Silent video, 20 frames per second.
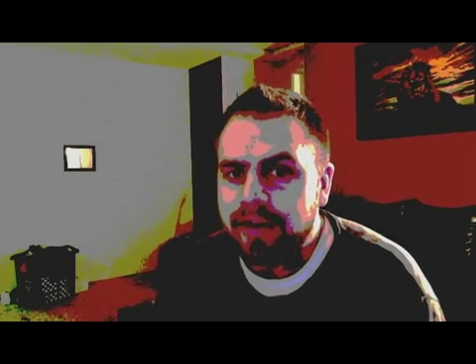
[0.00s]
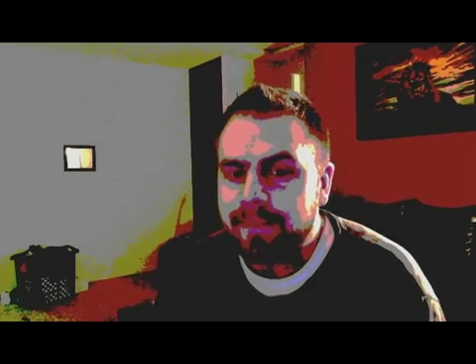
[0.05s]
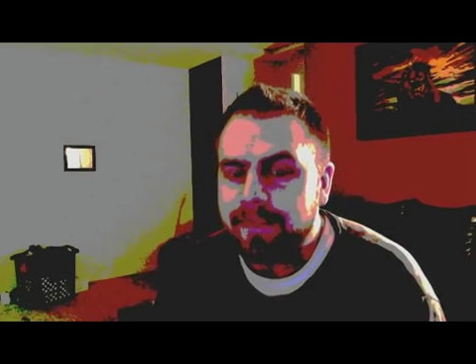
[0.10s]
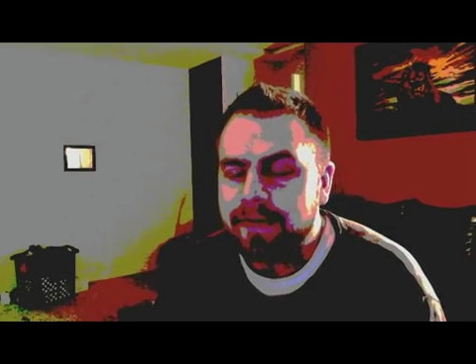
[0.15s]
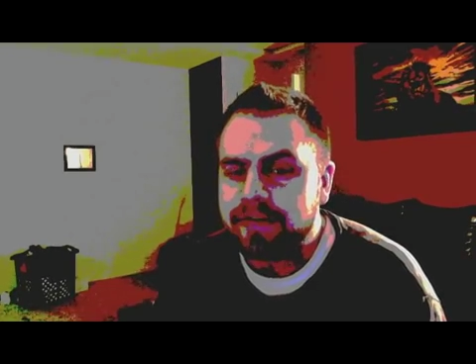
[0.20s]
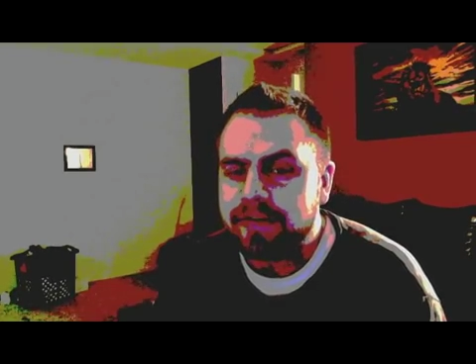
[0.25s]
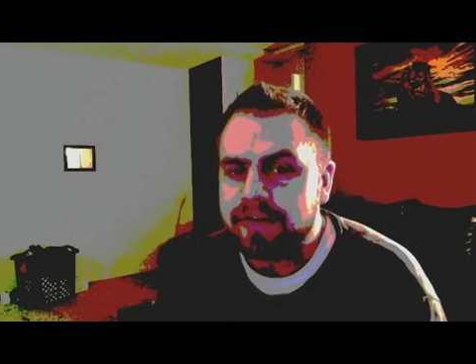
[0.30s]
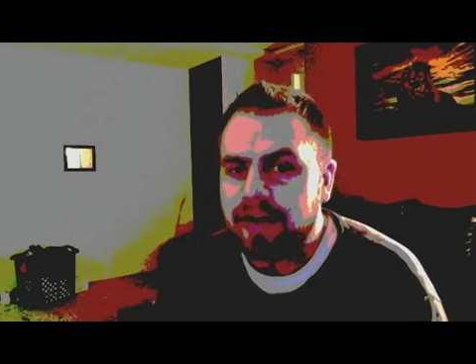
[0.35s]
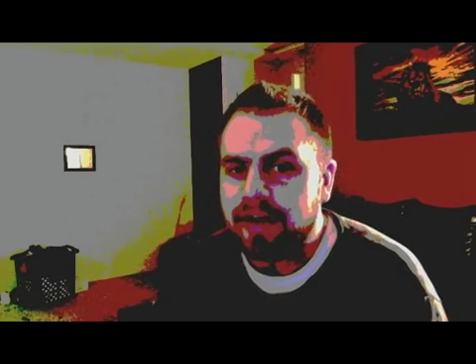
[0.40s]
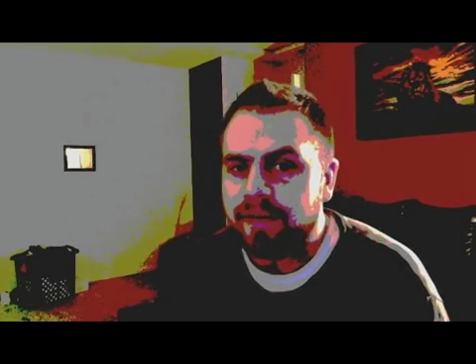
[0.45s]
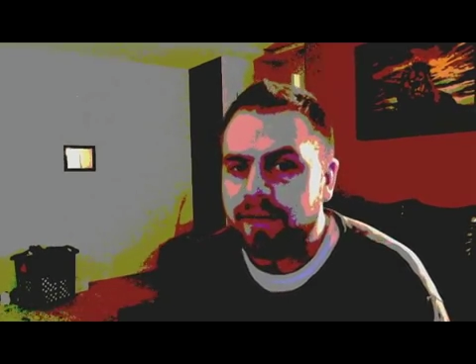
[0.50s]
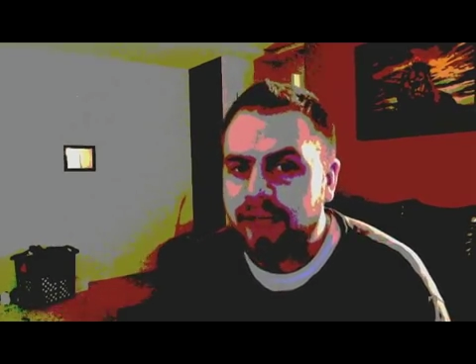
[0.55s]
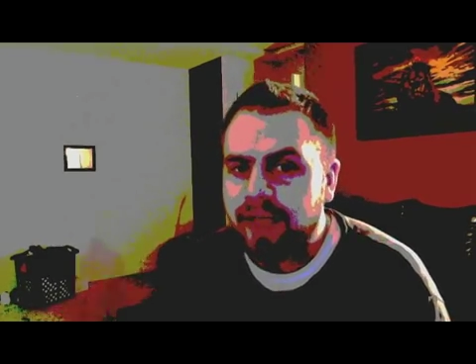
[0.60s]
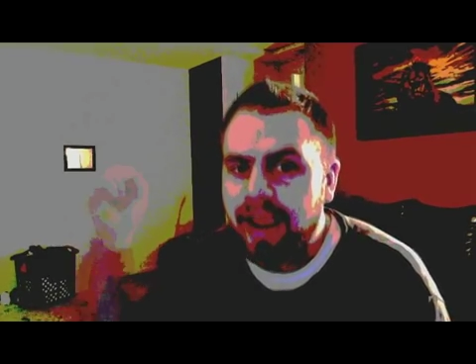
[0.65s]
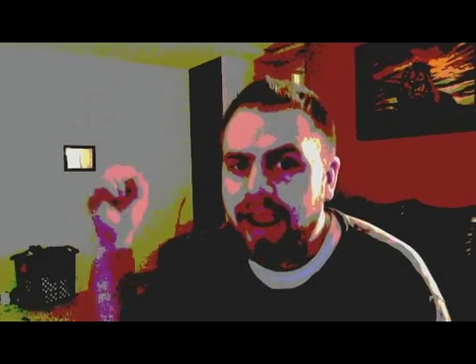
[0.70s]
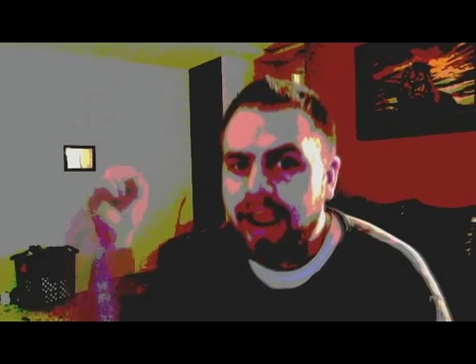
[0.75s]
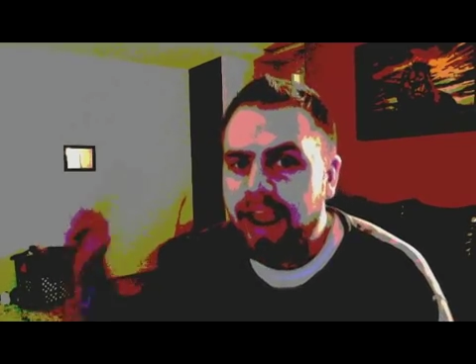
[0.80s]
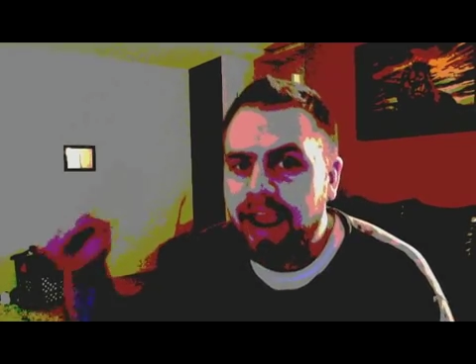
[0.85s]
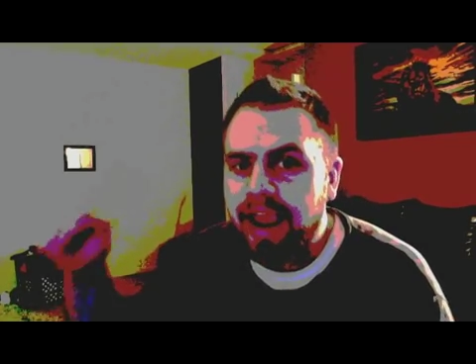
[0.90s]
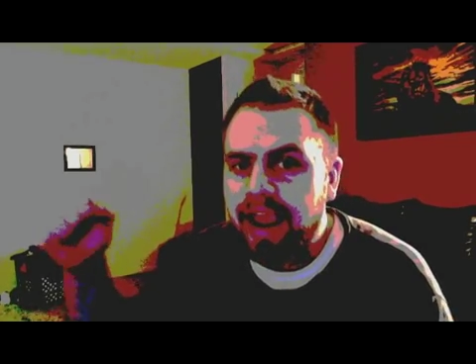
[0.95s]
it makes a
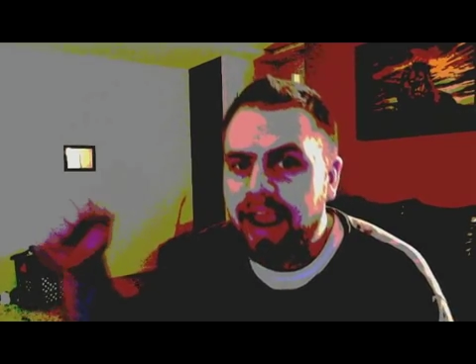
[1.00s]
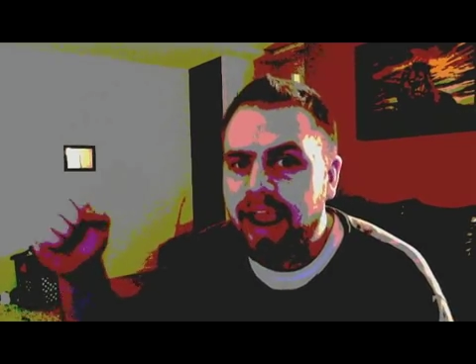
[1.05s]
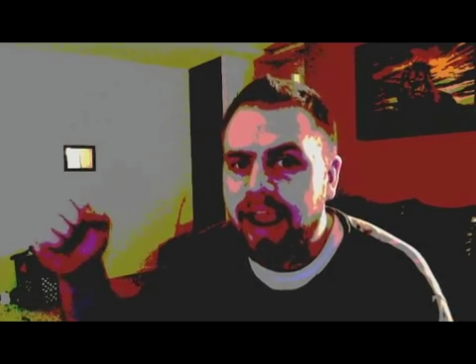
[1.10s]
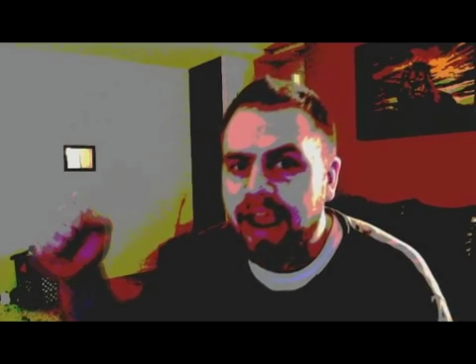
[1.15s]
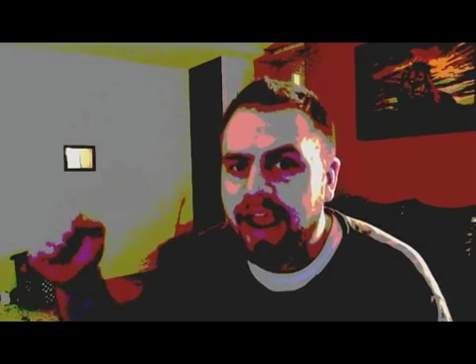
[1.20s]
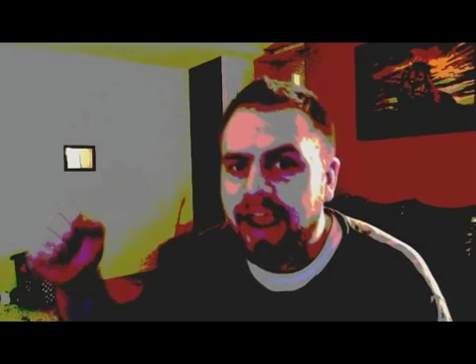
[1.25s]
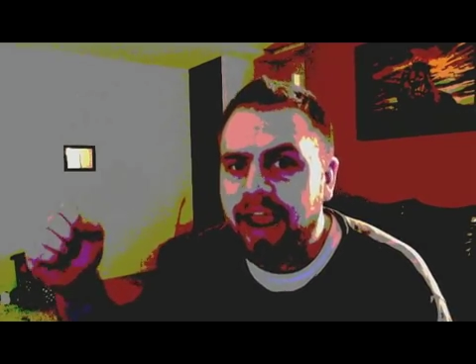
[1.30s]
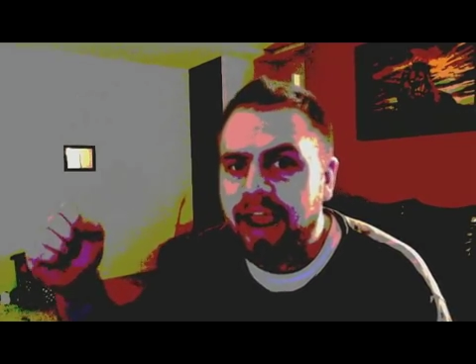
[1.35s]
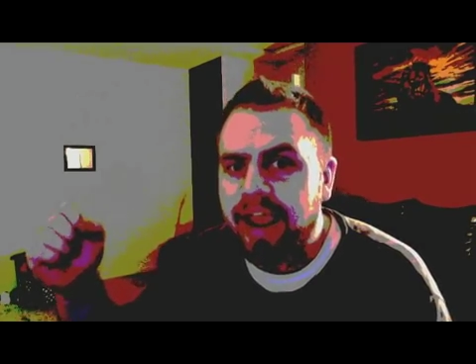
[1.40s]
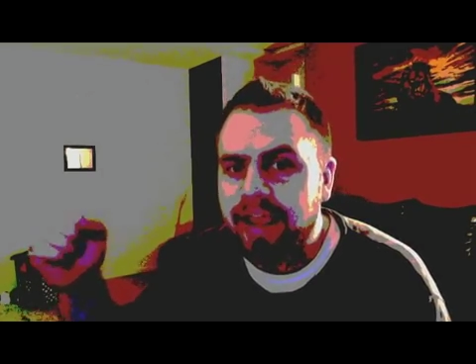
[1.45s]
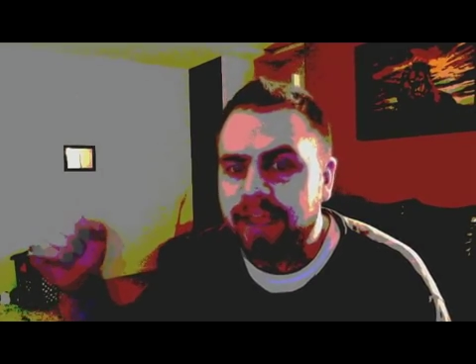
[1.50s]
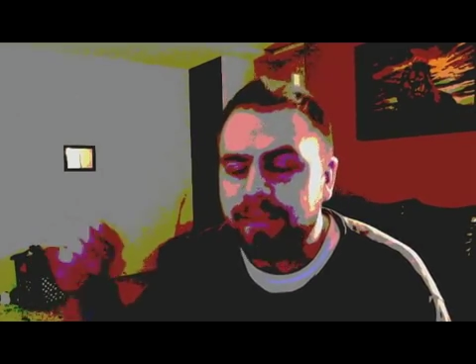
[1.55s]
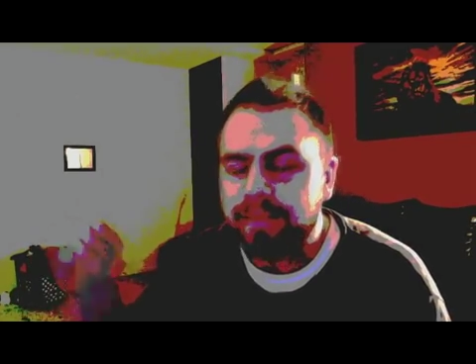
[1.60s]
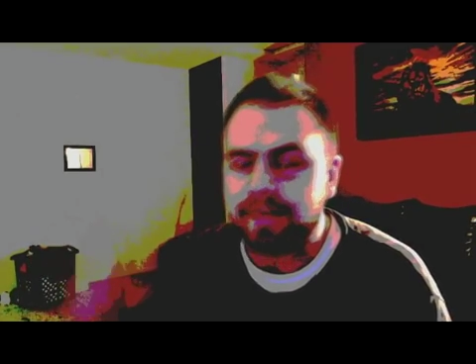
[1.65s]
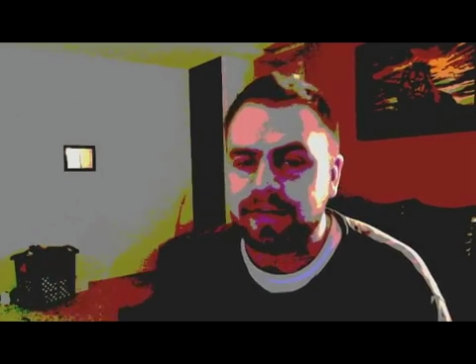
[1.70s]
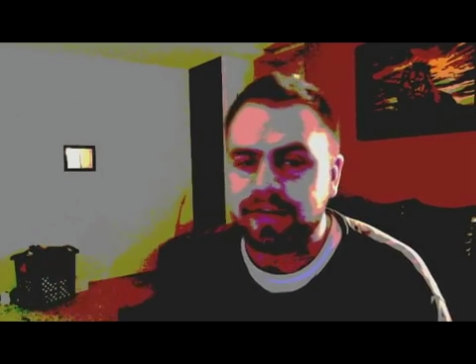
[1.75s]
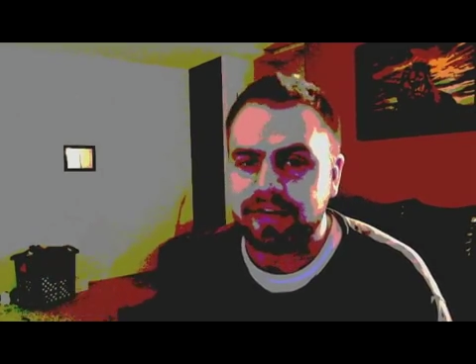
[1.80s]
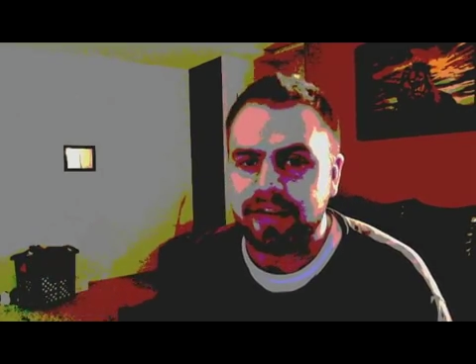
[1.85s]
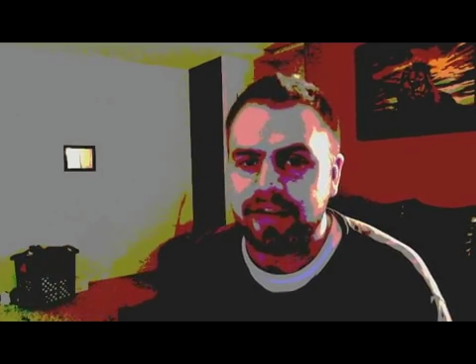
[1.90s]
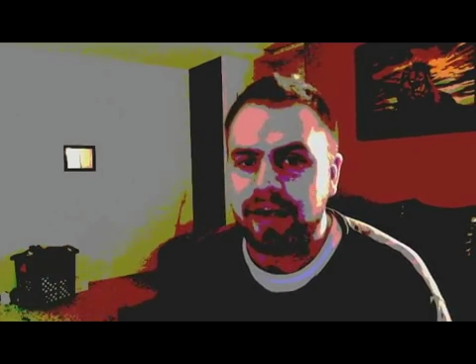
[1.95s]

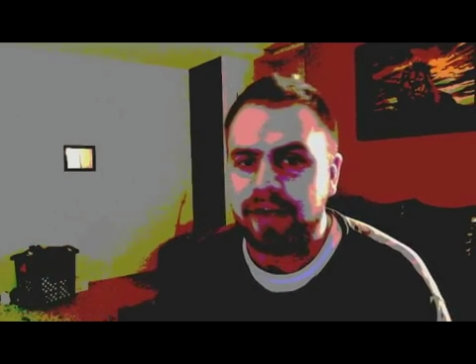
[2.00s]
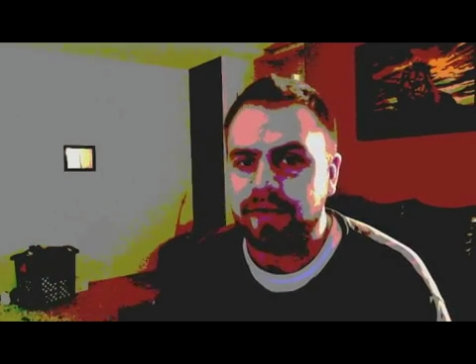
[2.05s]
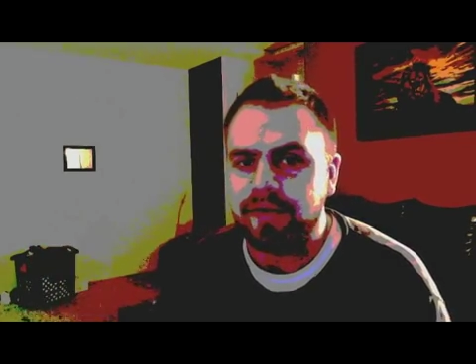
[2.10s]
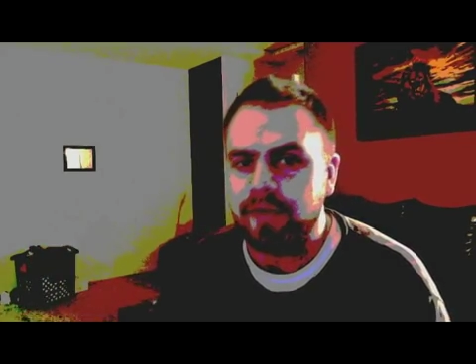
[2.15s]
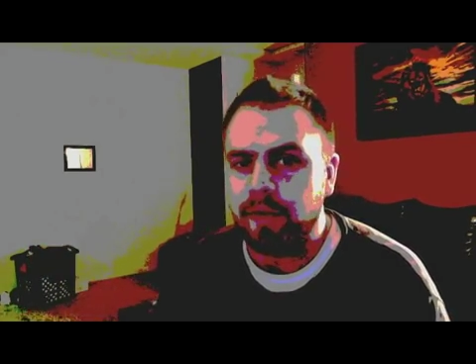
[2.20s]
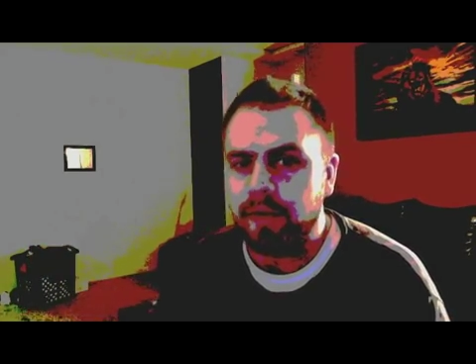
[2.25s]
loud